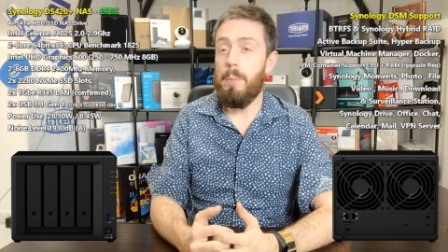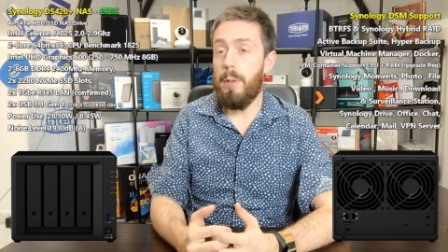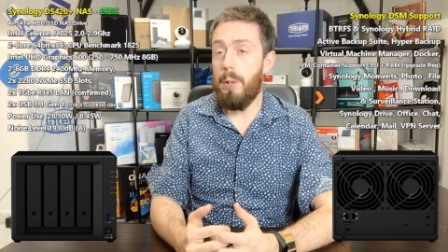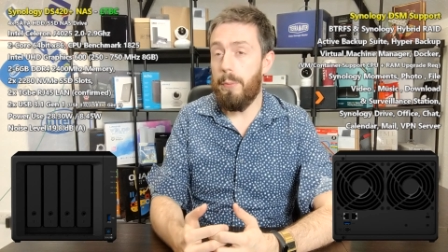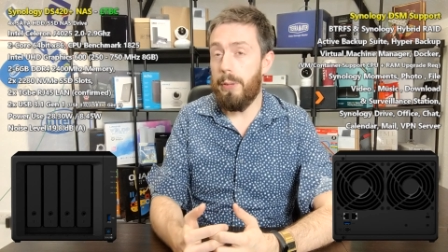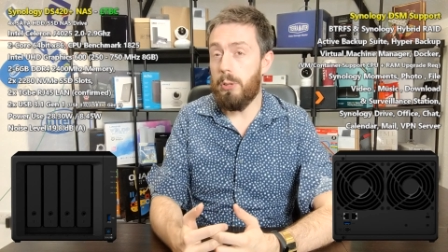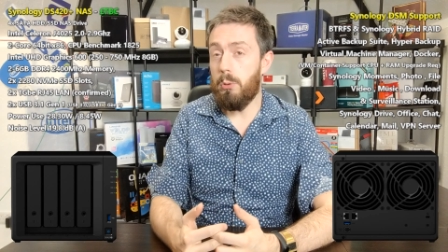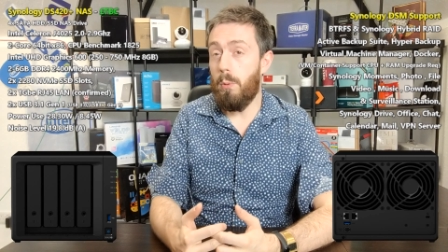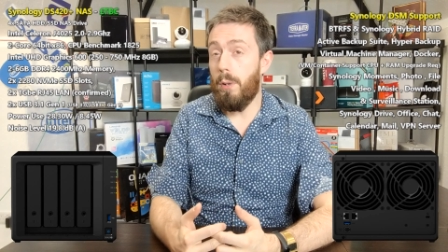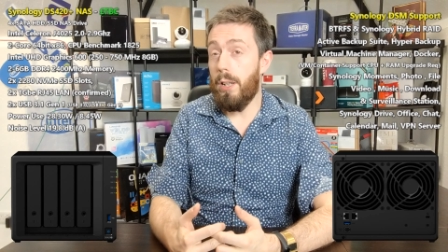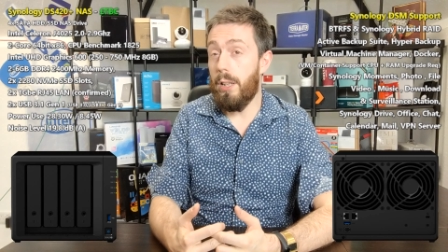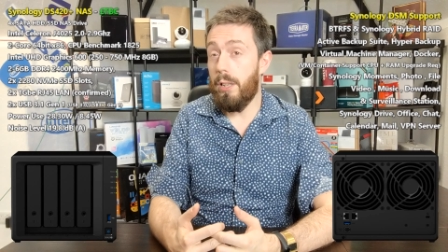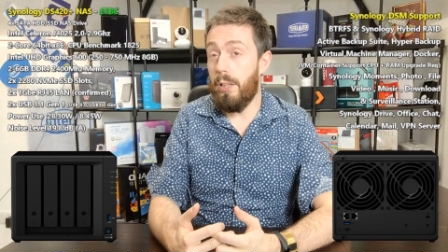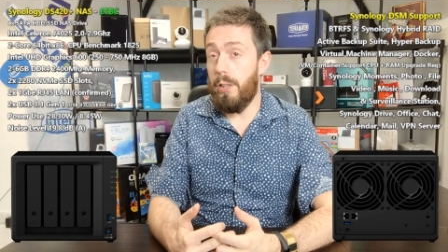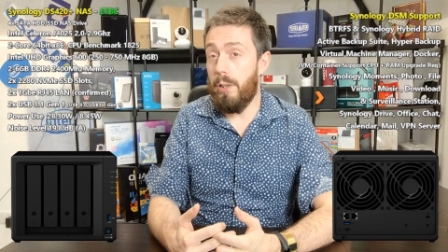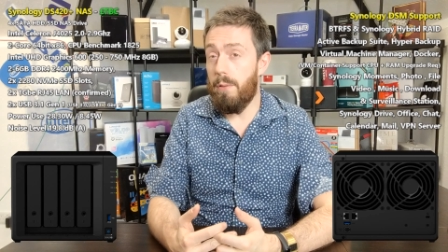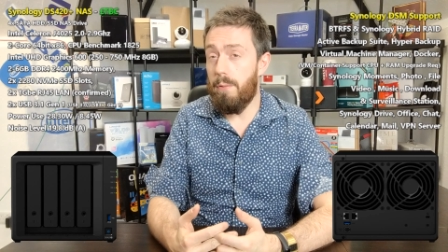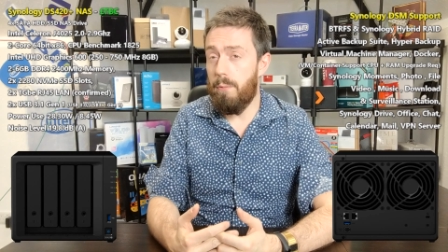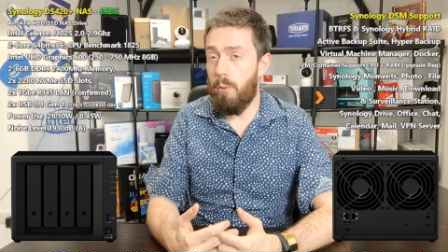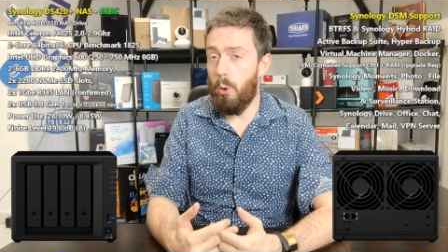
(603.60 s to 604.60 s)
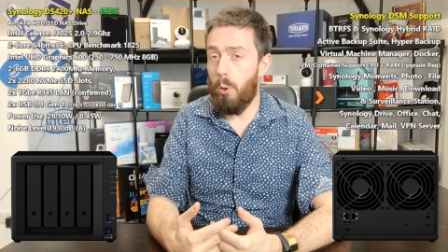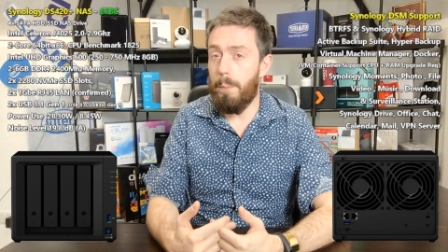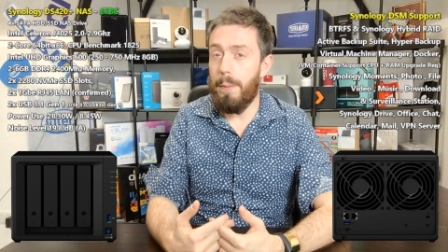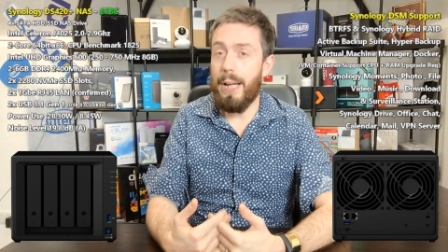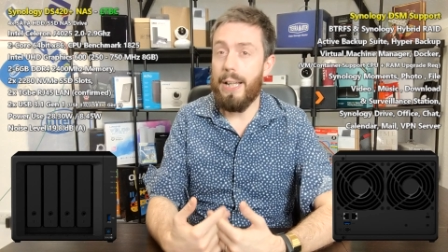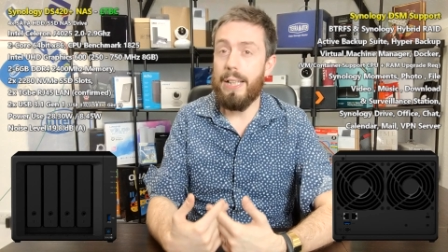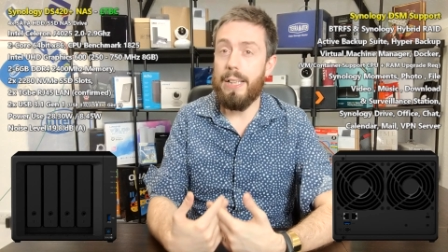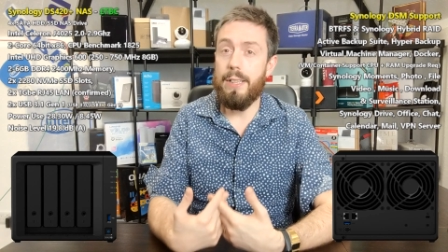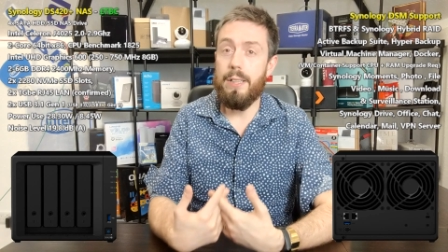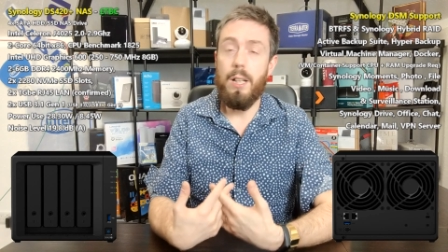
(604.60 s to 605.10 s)
Tell me which one of the new four
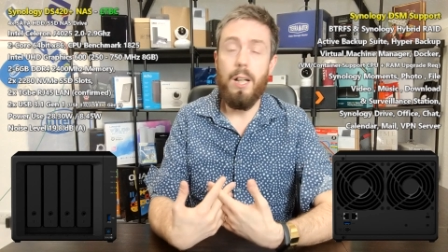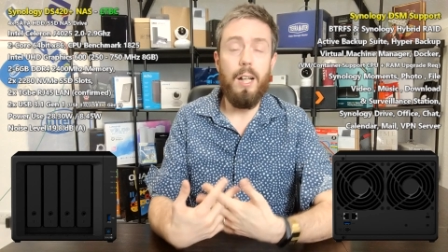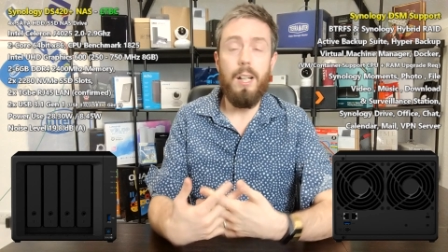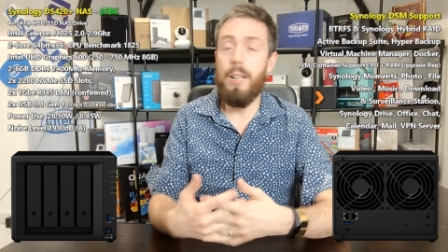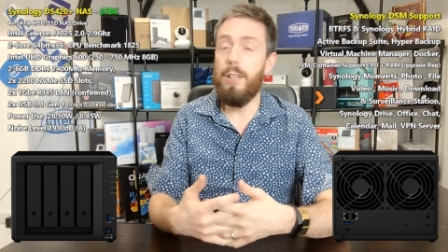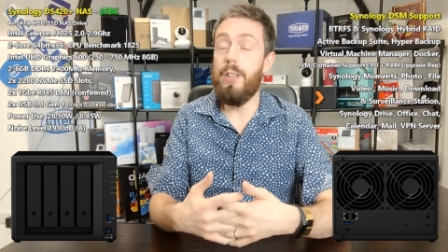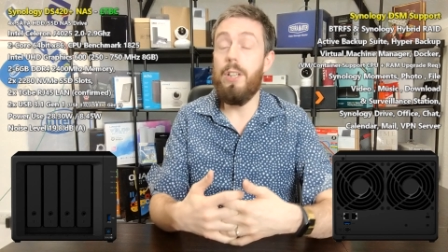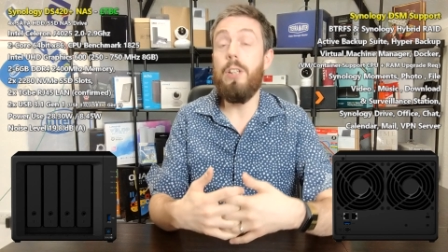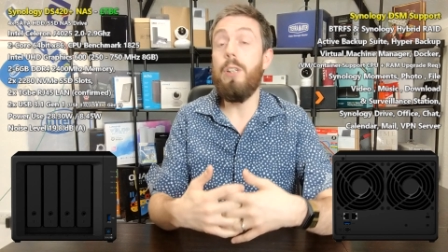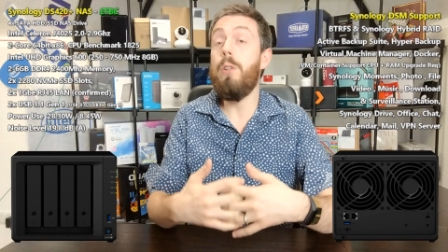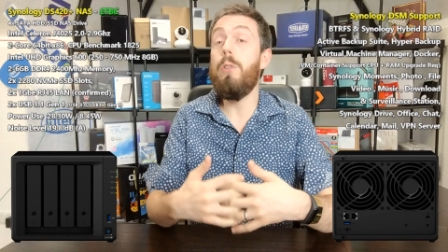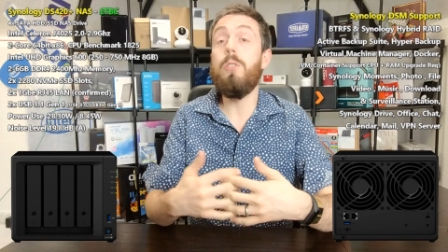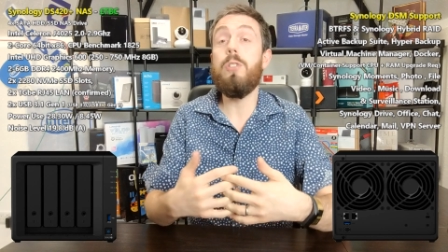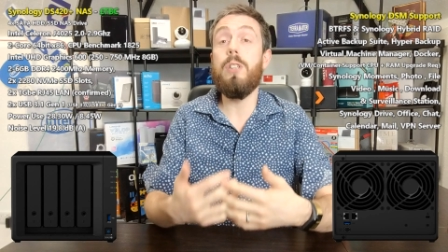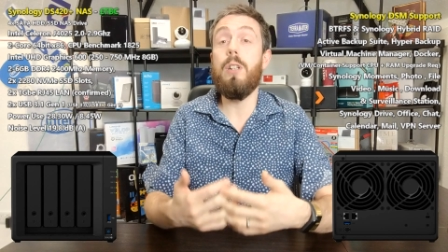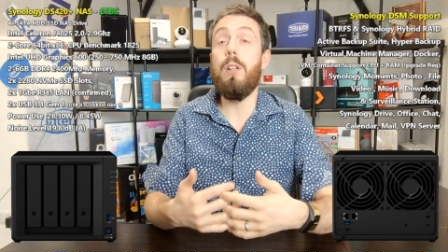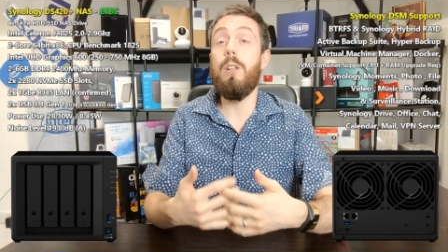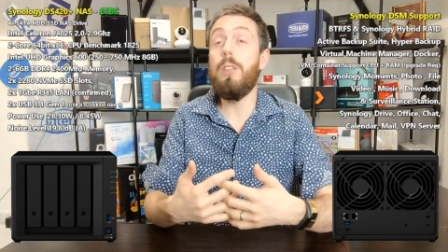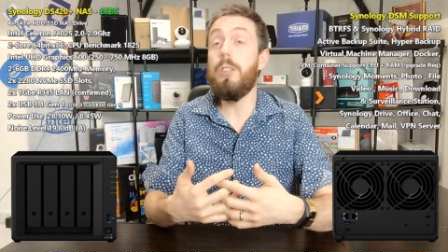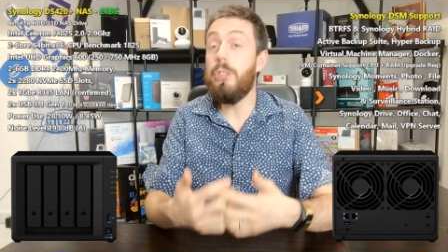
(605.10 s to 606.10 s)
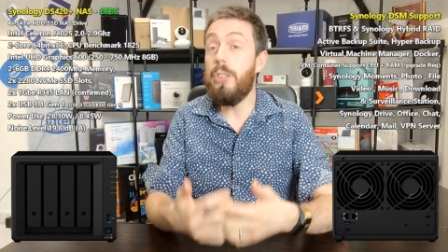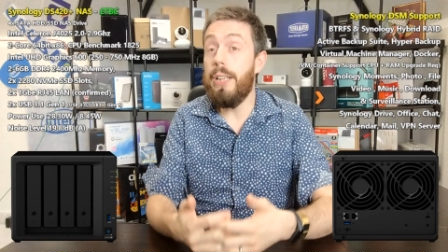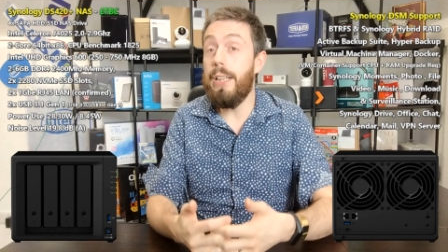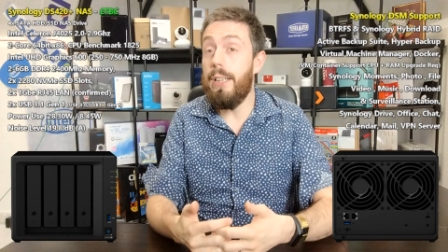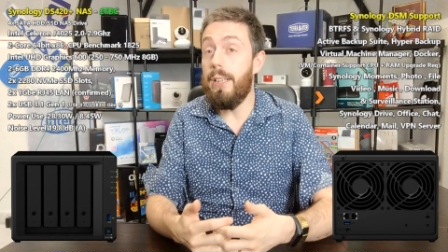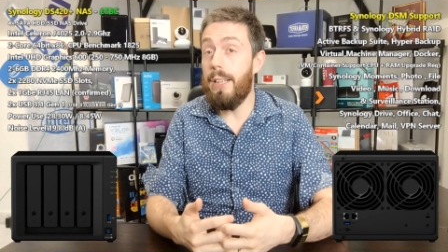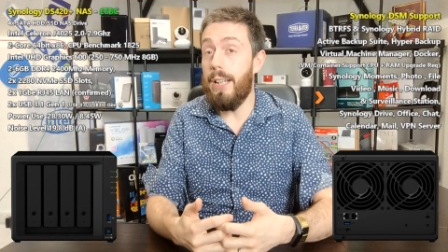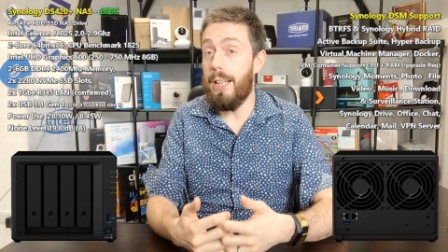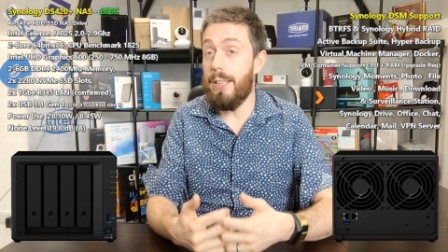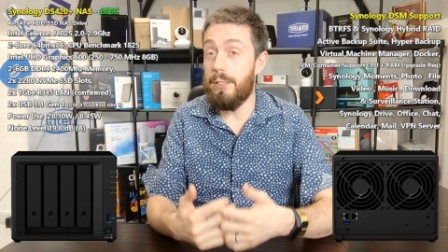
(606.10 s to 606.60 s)
bay, uh, the new
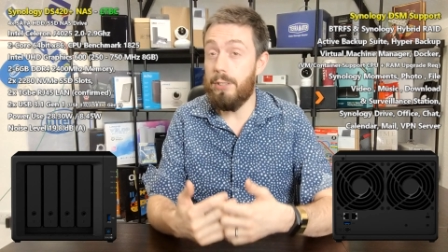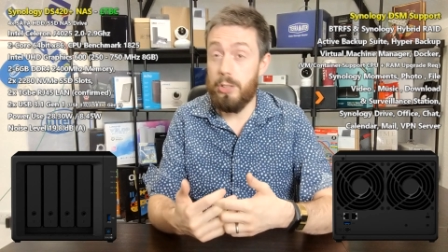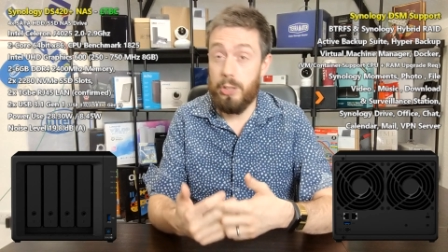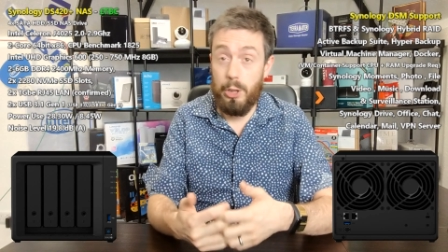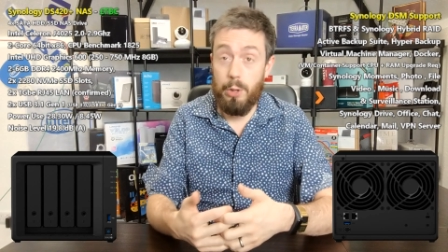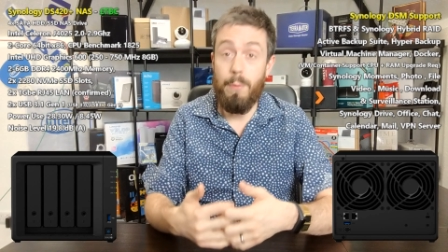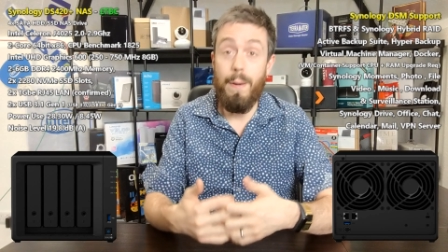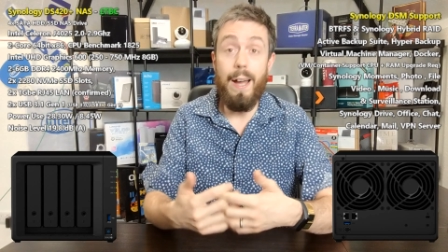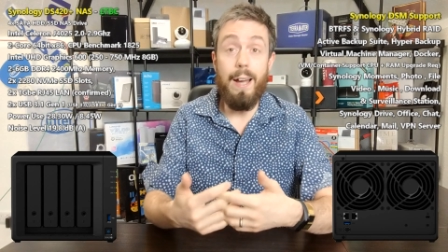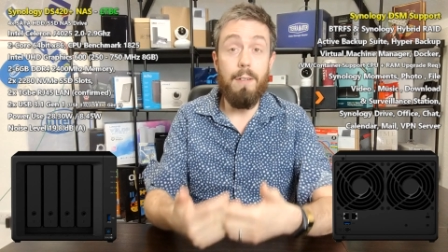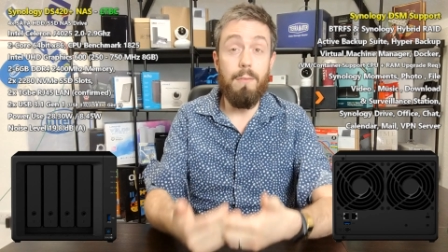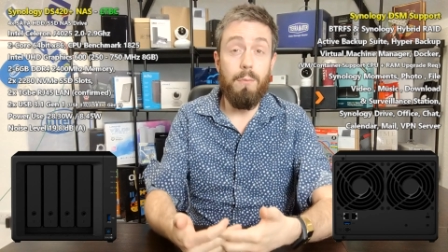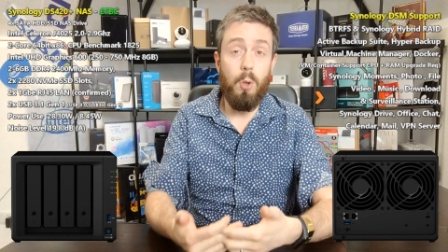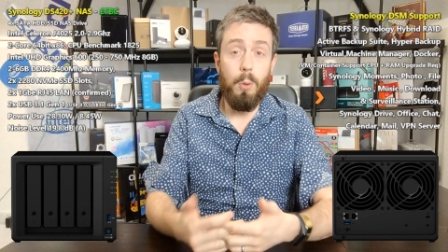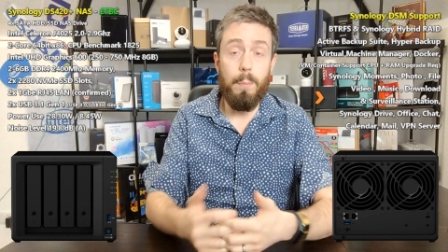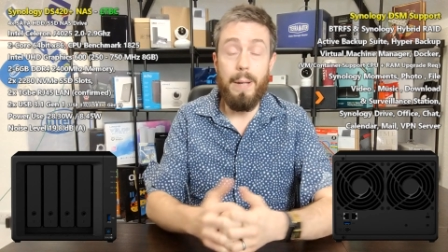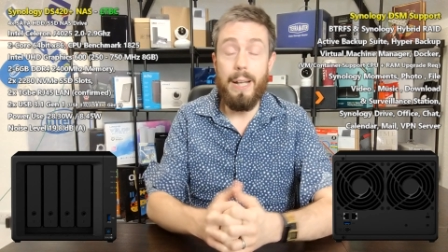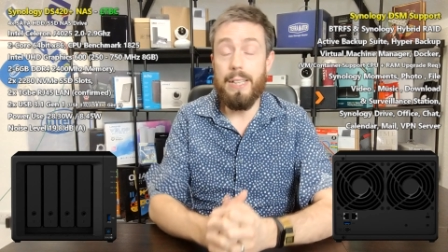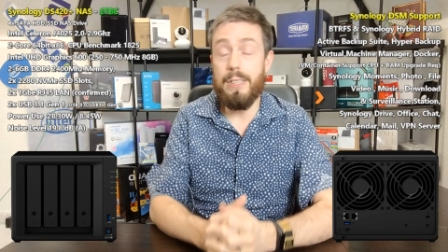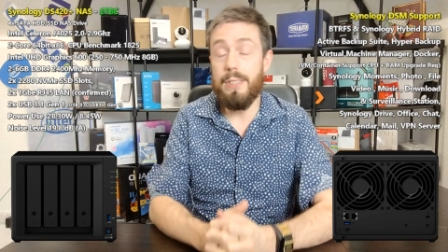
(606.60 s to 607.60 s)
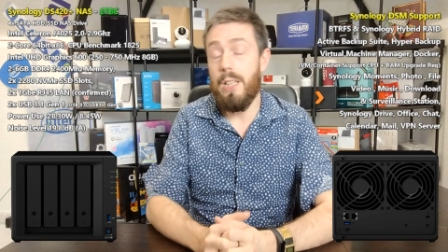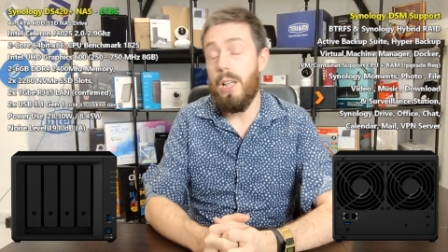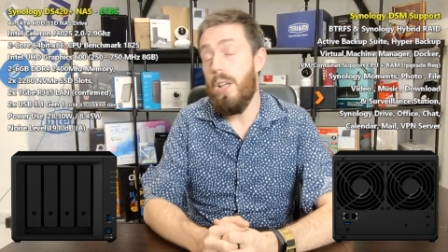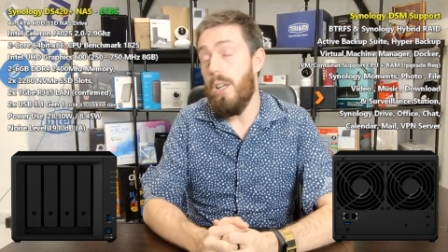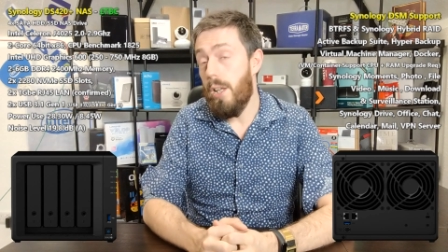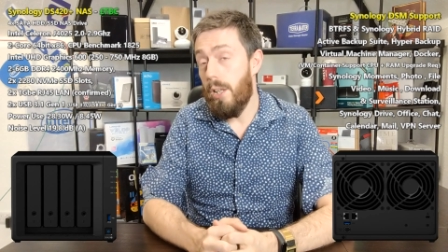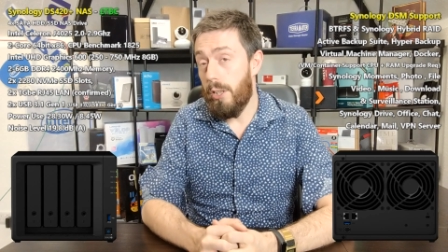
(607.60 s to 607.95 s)
Synology N A S two and four bays